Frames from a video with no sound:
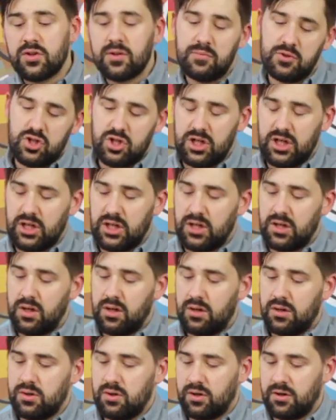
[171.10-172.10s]
the machine,
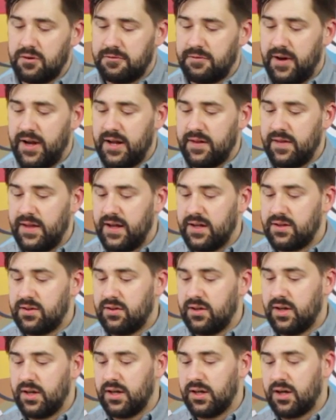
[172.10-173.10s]
you're going to find that
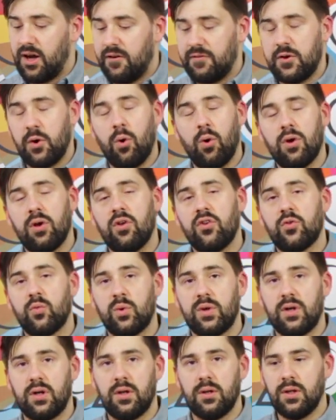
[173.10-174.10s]
coffee oils
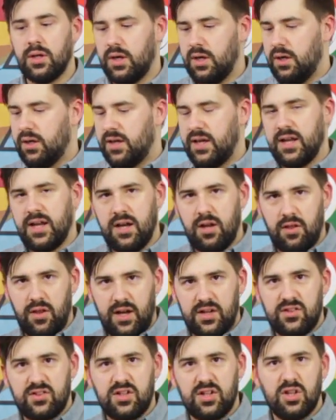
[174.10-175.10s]
will get into
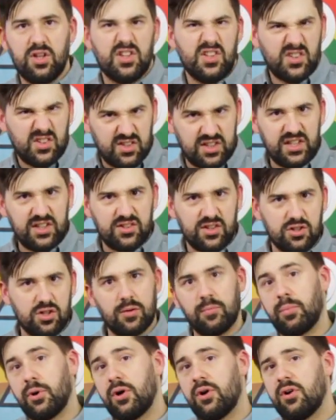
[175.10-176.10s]
that steel and season your
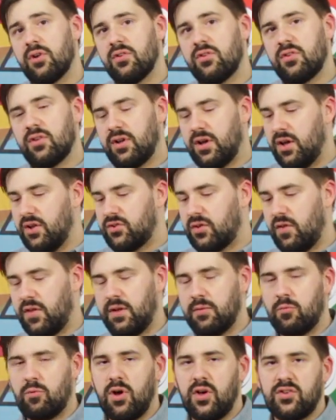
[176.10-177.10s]
burrs, so
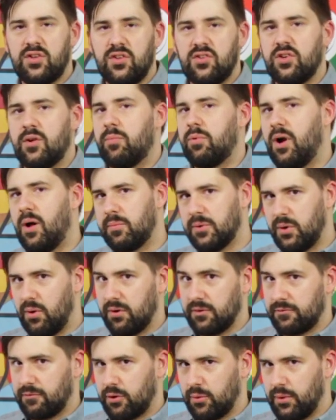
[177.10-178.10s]
that rust isn't a problem
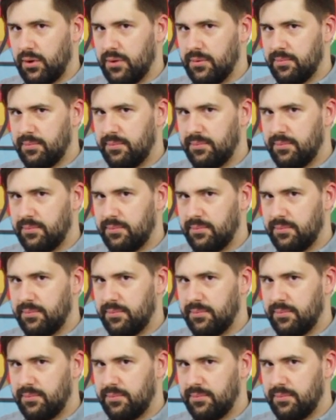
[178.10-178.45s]
going forward.